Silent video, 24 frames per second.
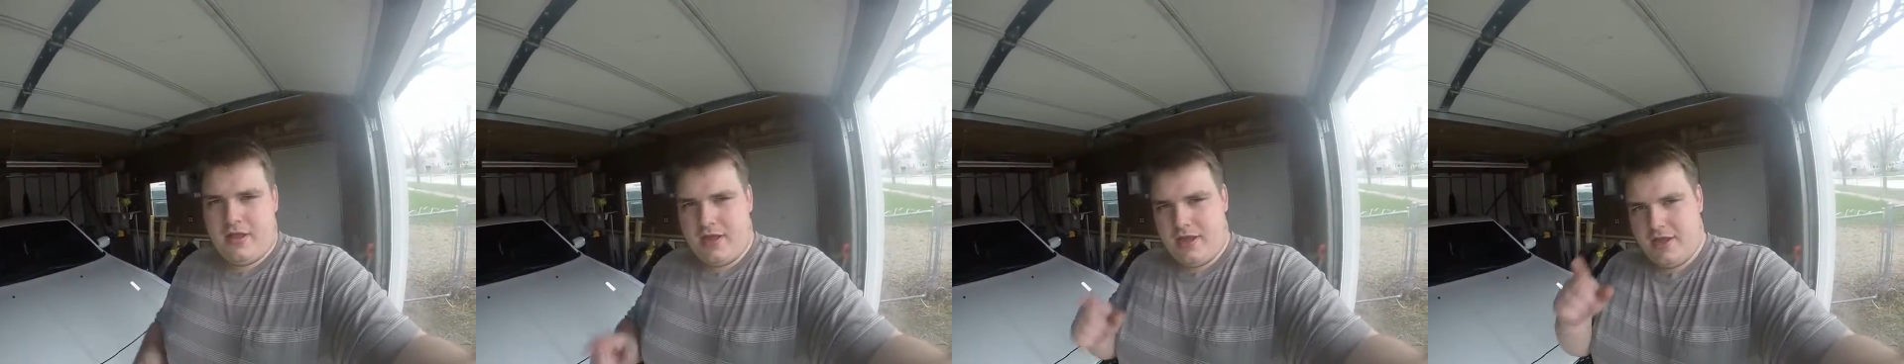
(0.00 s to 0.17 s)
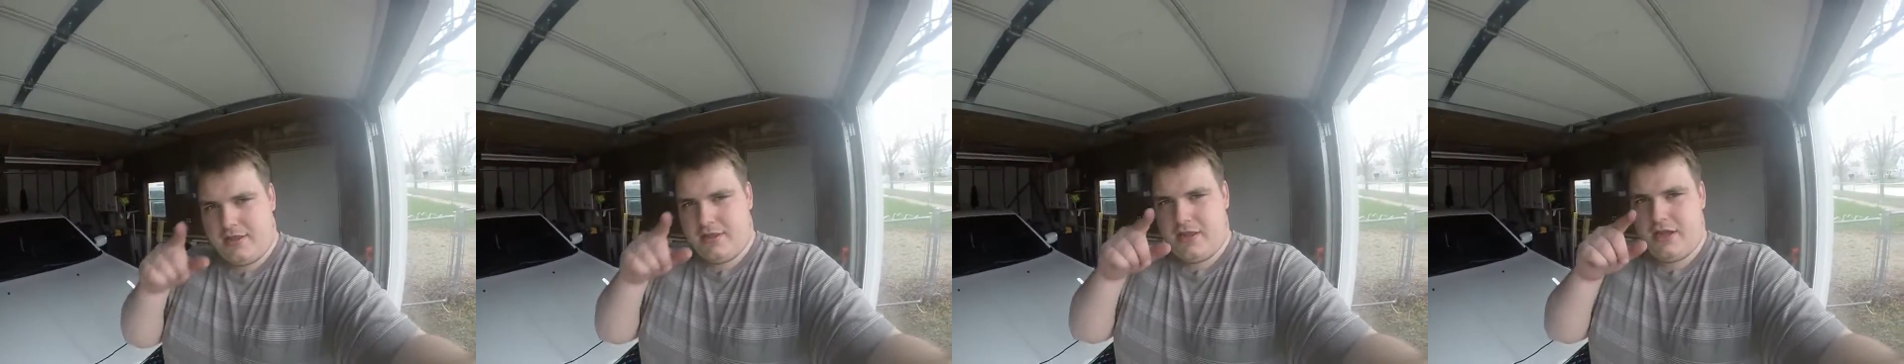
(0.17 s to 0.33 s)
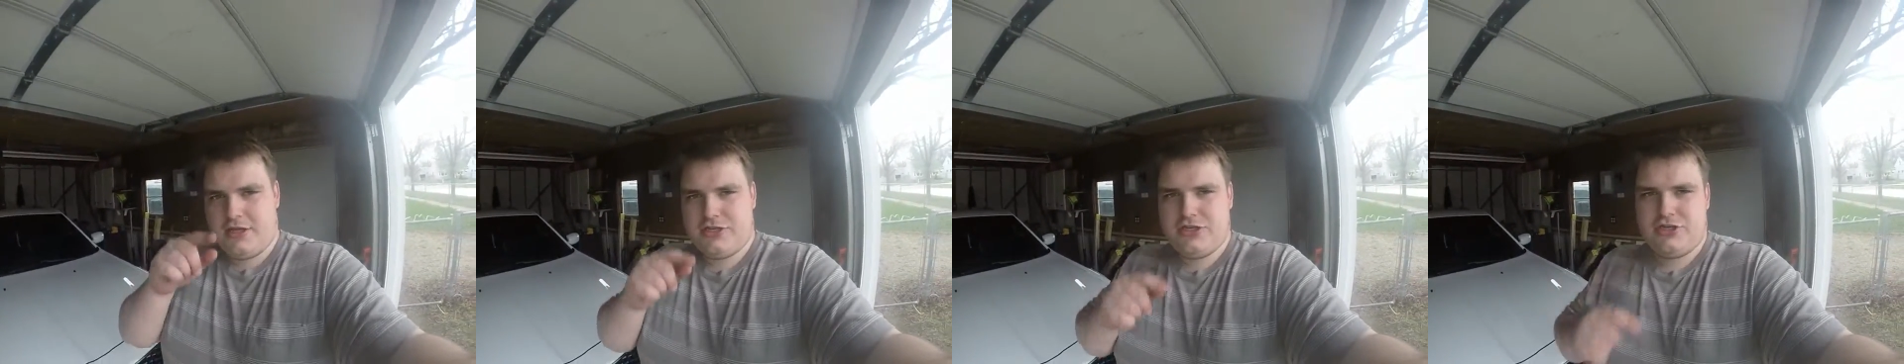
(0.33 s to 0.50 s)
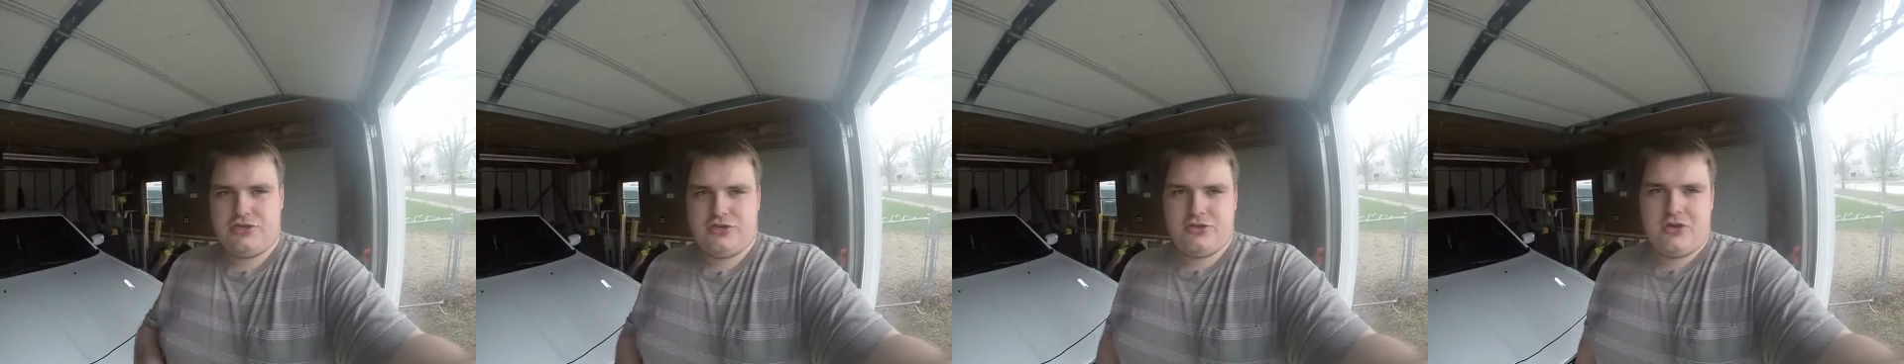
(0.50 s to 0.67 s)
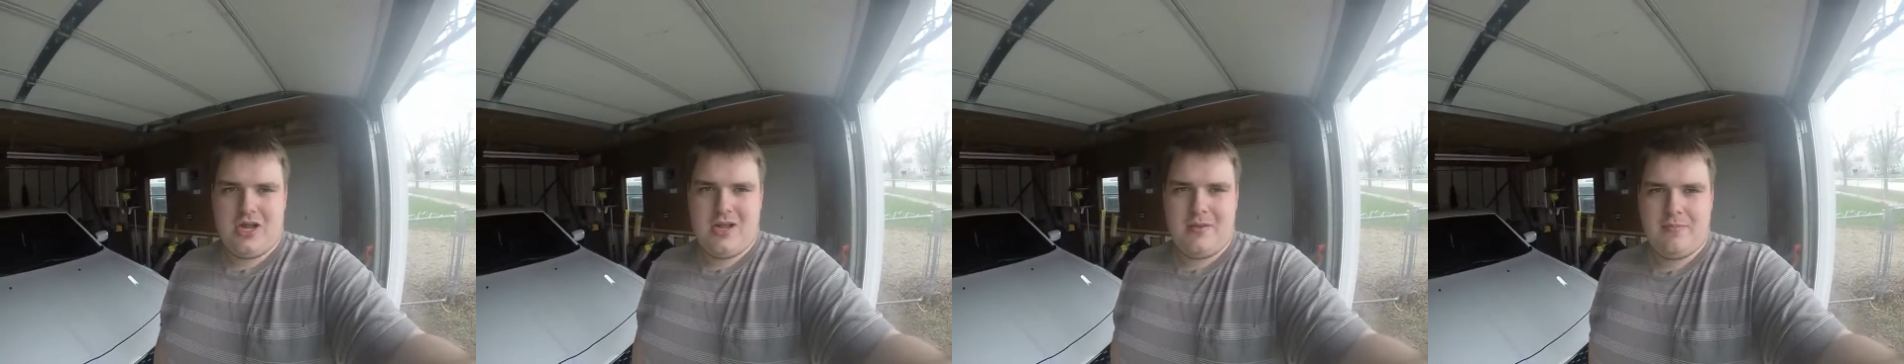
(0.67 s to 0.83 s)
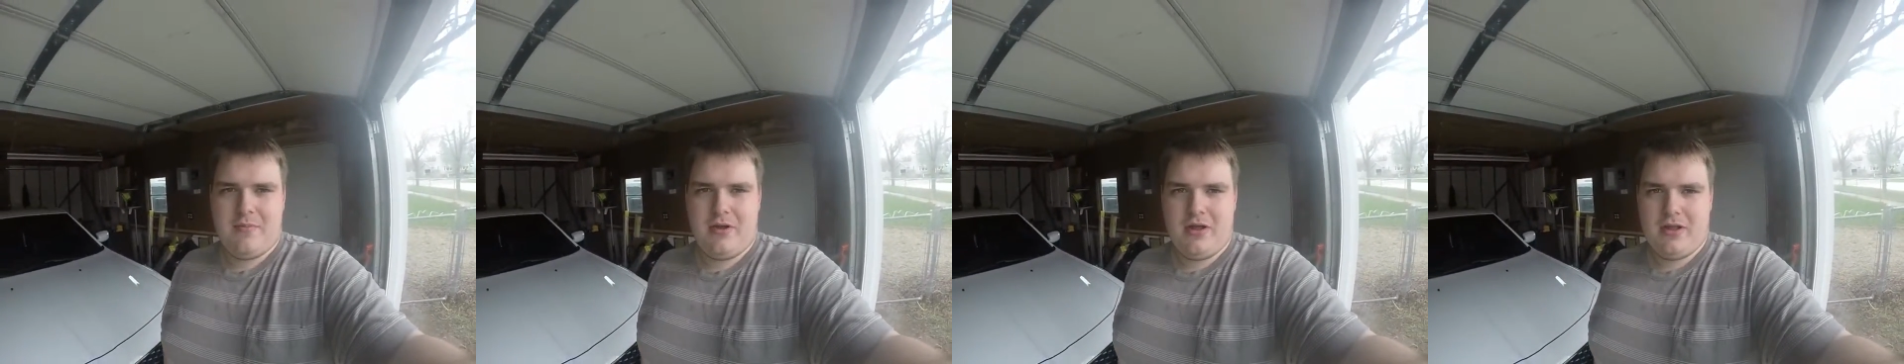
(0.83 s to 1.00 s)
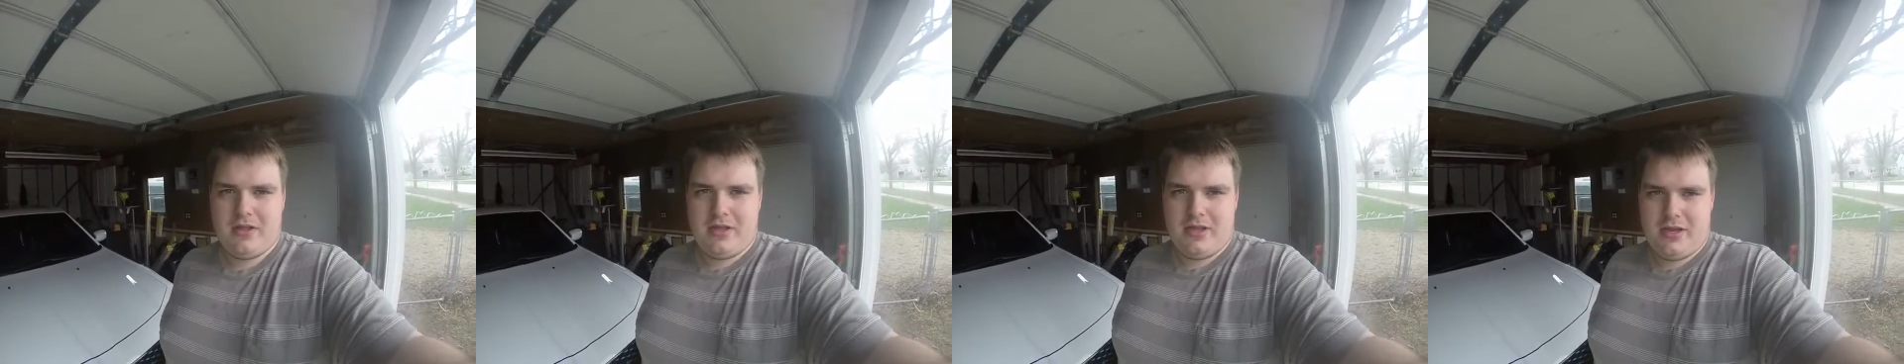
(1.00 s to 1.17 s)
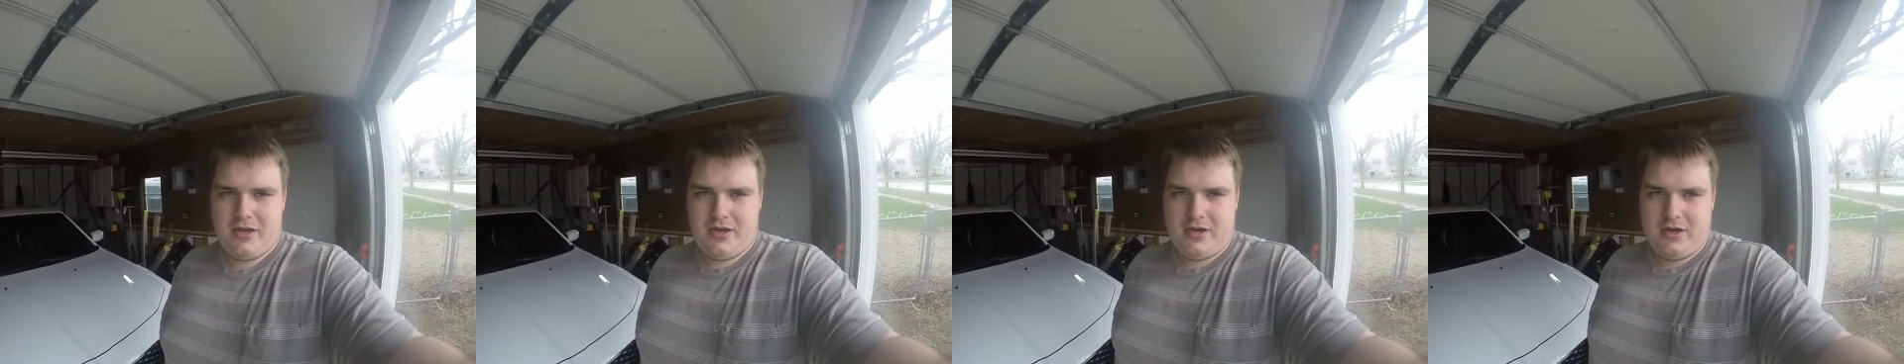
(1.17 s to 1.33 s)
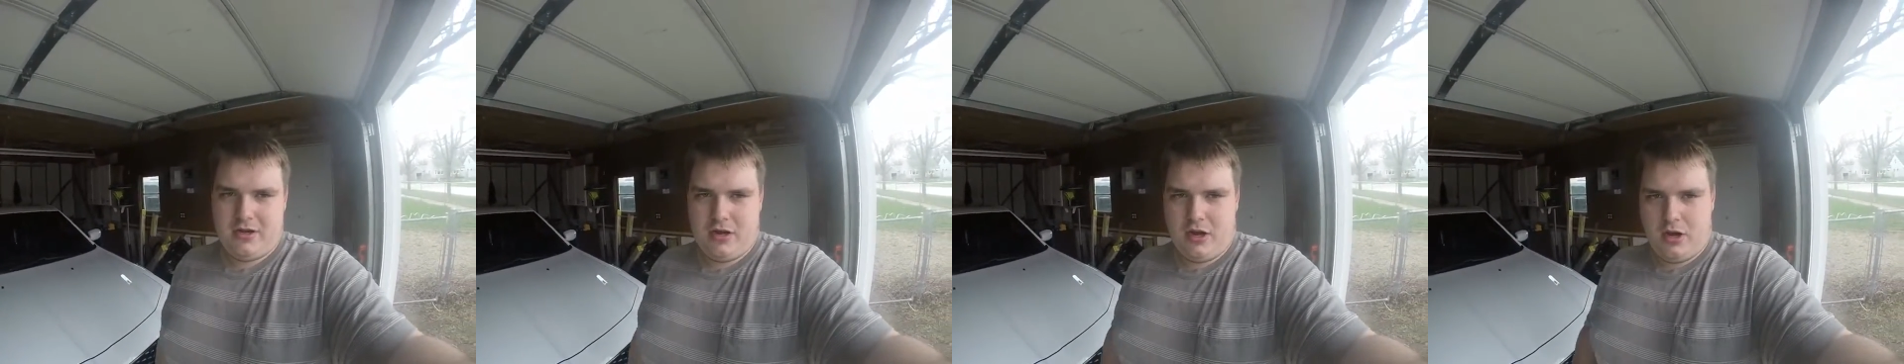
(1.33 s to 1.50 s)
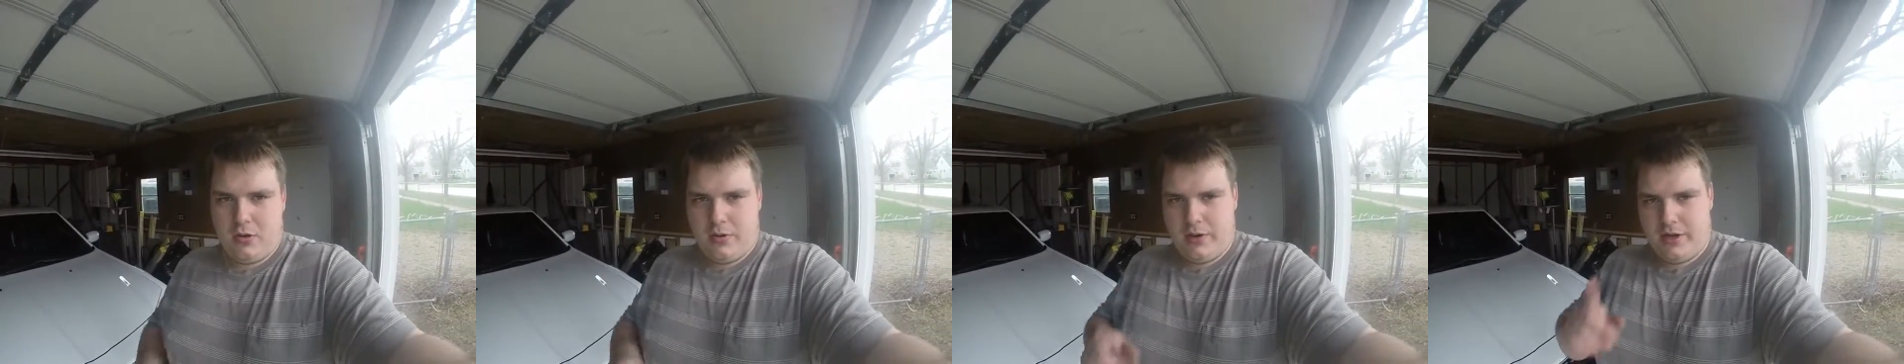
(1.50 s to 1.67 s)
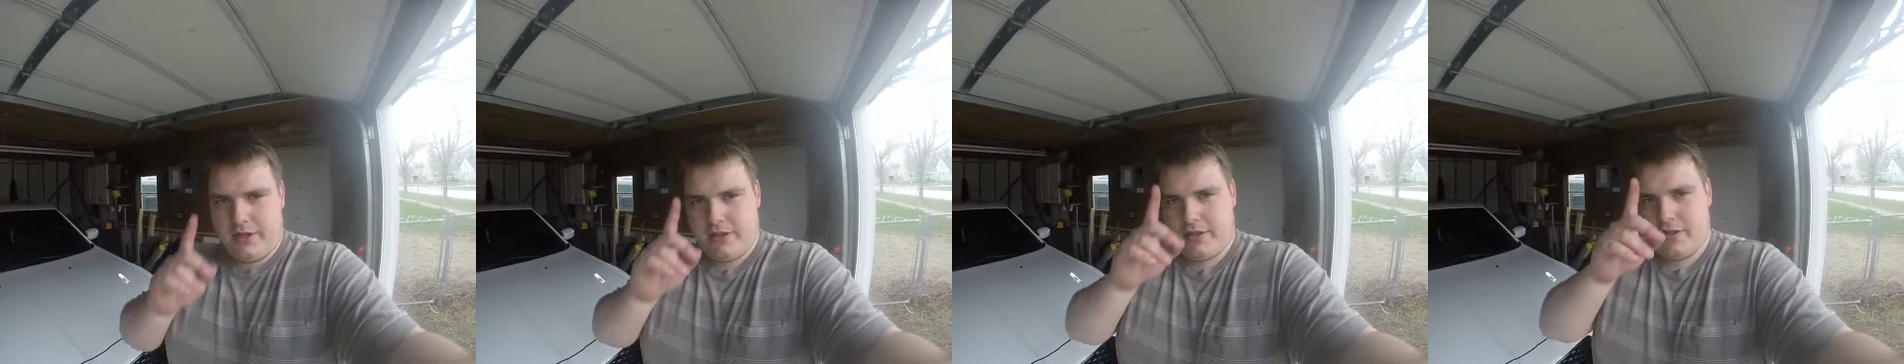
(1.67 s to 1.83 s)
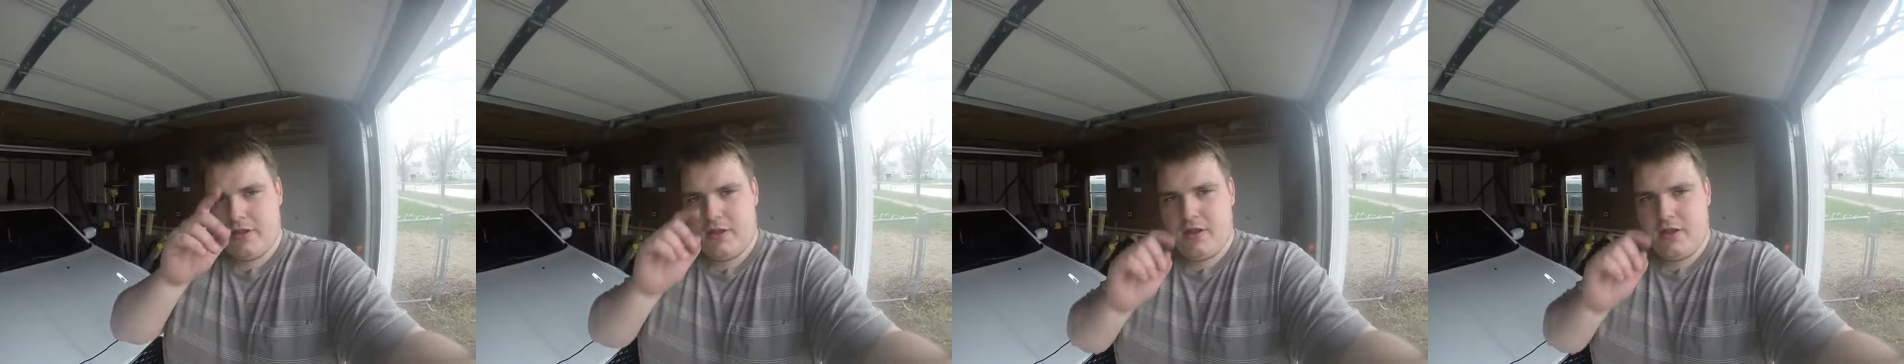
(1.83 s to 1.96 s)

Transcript: hit that subscribe button, and always